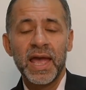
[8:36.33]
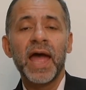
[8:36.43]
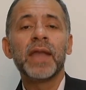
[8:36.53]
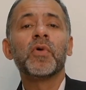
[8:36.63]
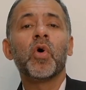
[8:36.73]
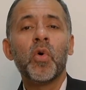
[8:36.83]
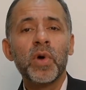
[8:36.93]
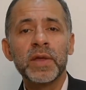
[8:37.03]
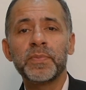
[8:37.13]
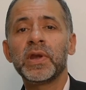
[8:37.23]
And
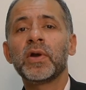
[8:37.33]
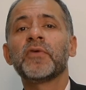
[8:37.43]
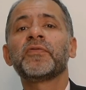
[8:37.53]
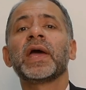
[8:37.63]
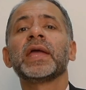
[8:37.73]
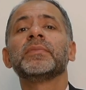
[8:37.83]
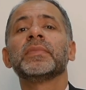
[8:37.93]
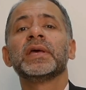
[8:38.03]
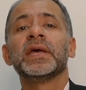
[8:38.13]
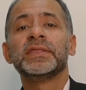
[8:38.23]
over a period of
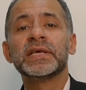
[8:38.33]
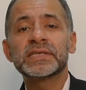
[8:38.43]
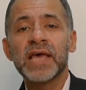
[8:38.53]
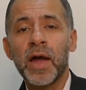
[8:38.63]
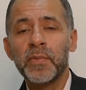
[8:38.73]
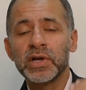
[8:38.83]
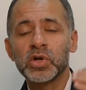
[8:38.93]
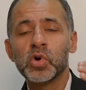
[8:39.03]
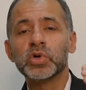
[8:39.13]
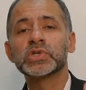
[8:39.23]
time, this
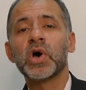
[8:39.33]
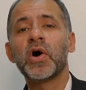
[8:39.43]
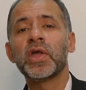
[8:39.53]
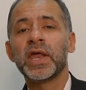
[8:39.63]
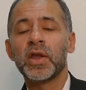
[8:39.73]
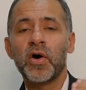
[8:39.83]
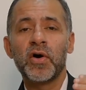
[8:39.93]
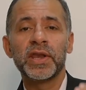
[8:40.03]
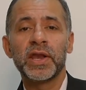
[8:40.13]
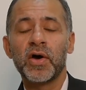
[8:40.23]
habit goes on and
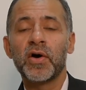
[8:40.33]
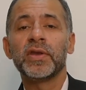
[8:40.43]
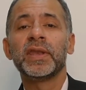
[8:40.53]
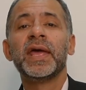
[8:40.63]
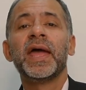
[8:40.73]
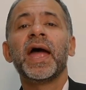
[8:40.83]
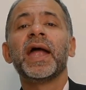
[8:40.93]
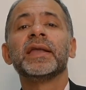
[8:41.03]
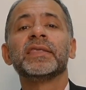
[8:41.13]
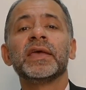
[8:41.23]
on and on,
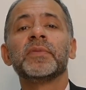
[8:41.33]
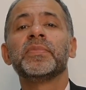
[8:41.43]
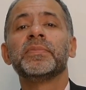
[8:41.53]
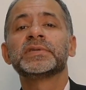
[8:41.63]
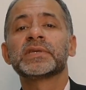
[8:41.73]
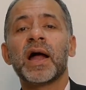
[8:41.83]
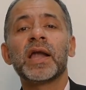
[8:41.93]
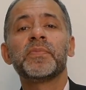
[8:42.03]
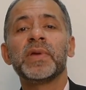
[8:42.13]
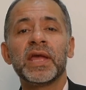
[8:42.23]
and they
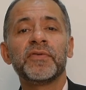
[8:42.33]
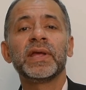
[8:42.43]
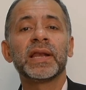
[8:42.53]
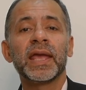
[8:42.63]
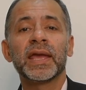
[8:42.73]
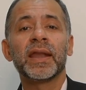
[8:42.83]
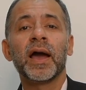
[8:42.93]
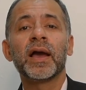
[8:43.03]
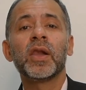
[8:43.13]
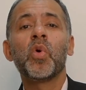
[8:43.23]
start behaving like an
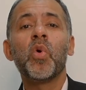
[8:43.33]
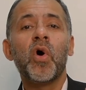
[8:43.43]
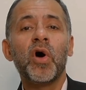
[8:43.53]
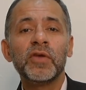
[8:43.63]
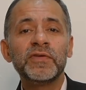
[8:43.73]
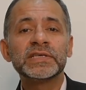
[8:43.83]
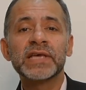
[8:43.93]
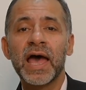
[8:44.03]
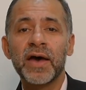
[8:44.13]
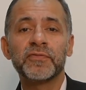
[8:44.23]
uncle who always
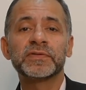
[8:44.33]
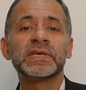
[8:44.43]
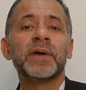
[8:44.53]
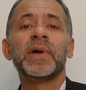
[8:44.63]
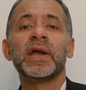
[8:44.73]
have some